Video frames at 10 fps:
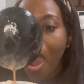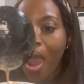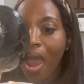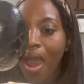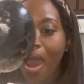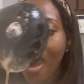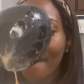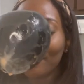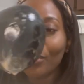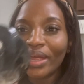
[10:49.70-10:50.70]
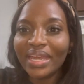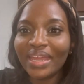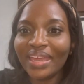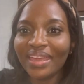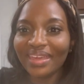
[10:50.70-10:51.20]
Oh,
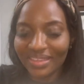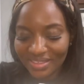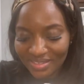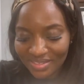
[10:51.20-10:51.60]
pretty.